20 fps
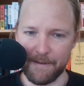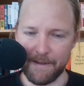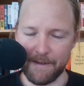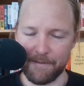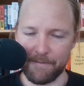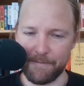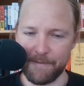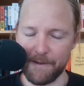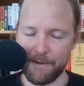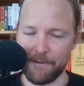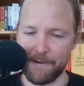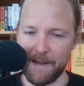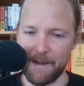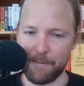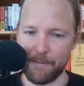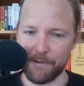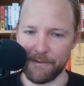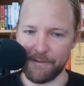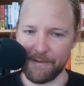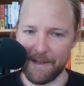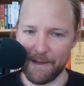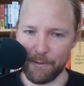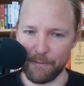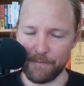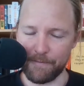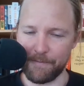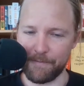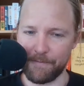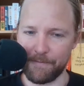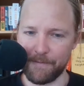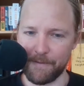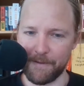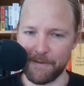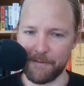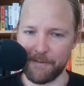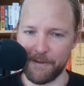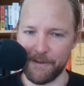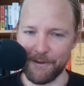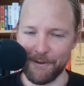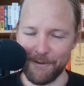figure it out myself,
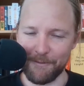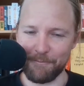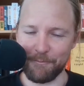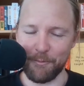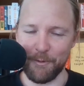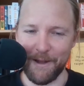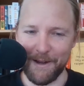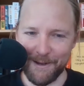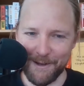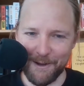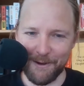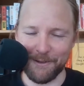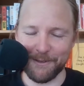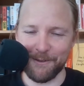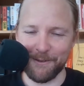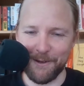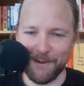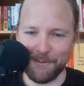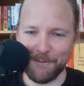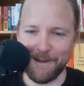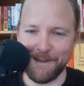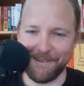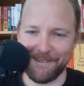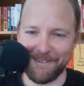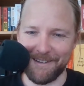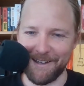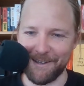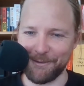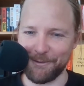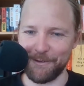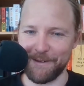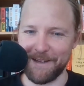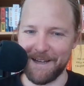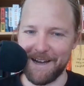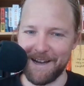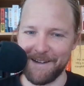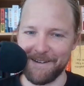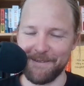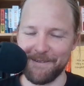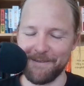where to go online and where to start, it's really
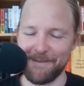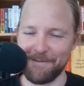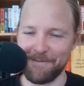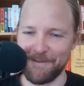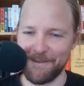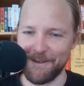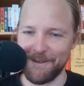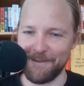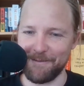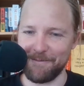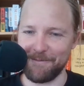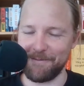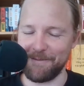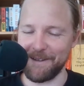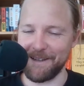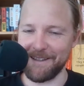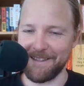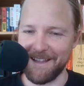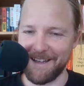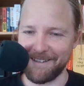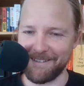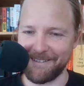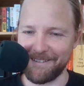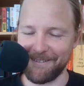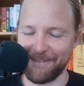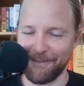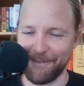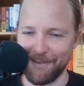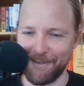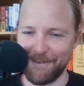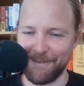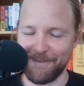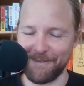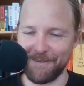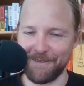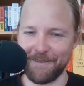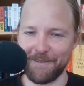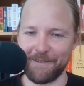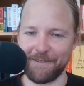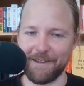hard to figure that sort of
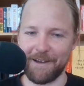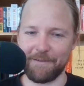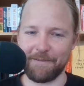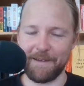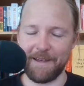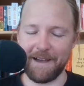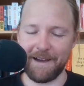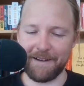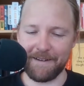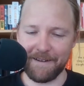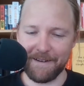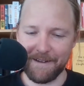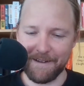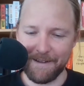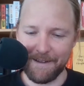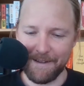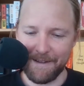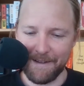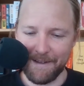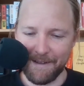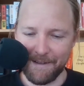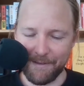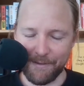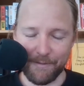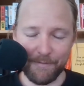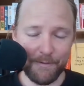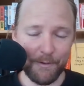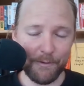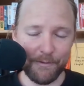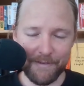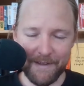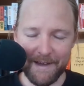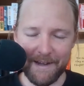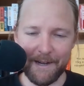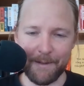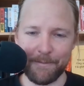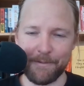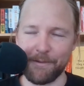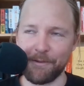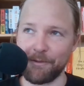stuff out. There's a few
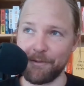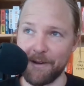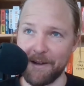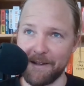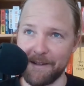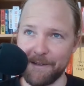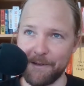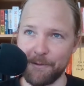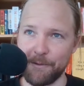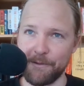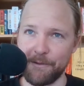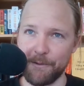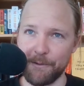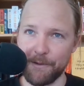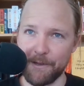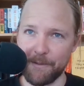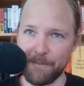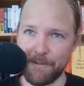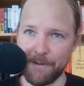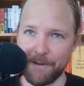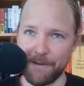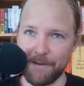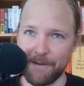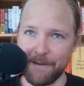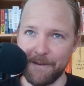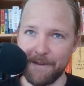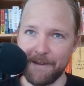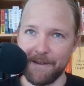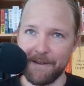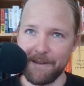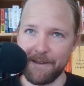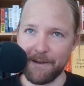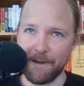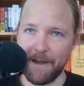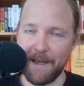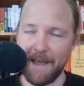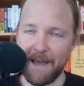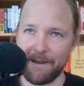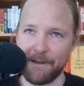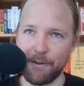startups in Australia who are doing it, but
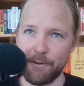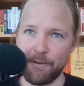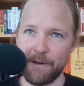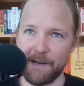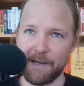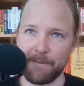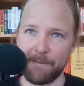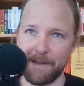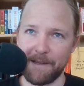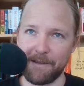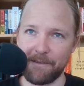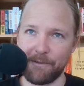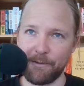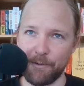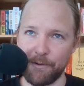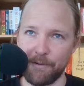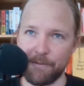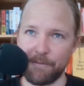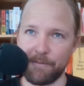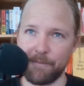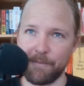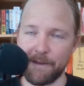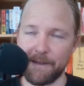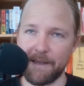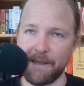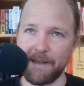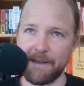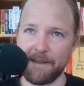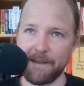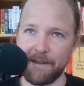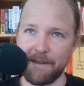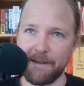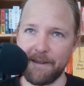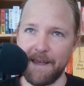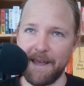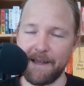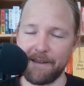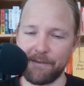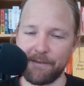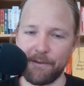how do you recommend sort of getting your
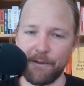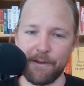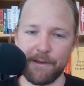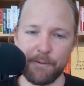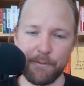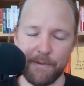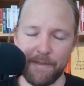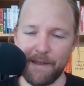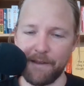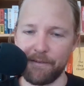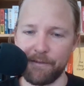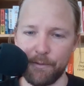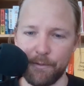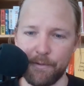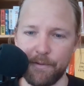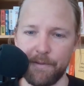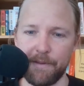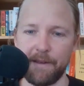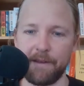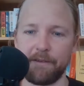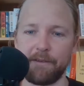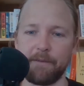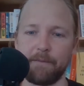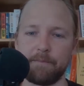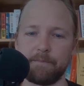hands dirty with these sort of things?